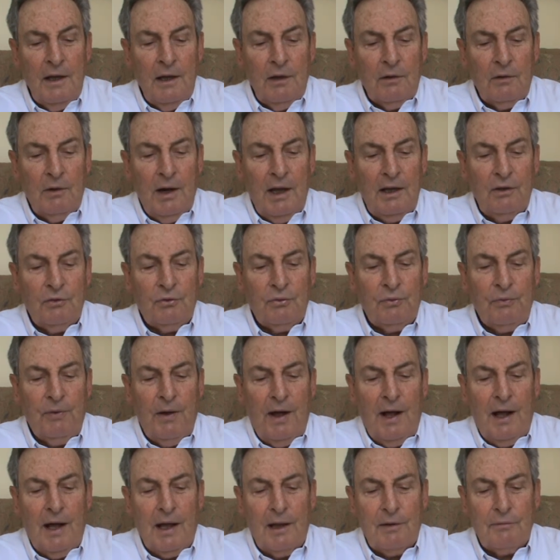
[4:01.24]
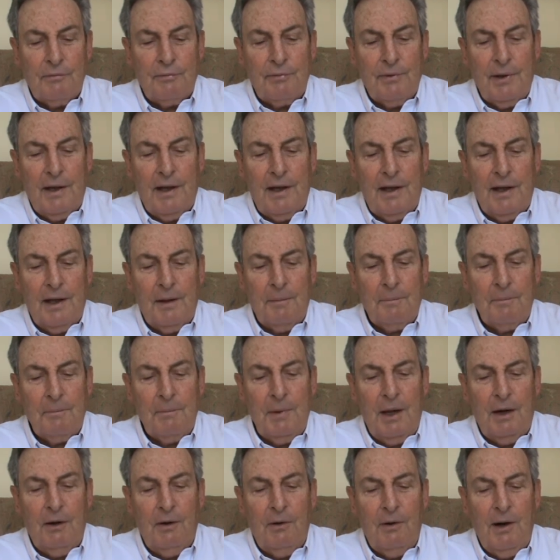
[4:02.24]
Race 5,
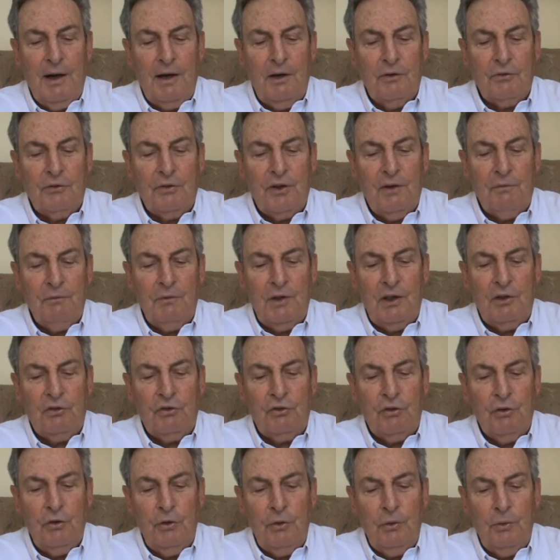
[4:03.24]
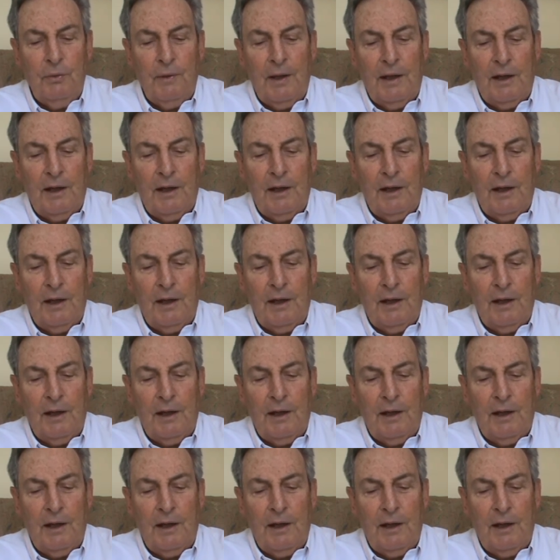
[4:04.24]
Mary Red at 72,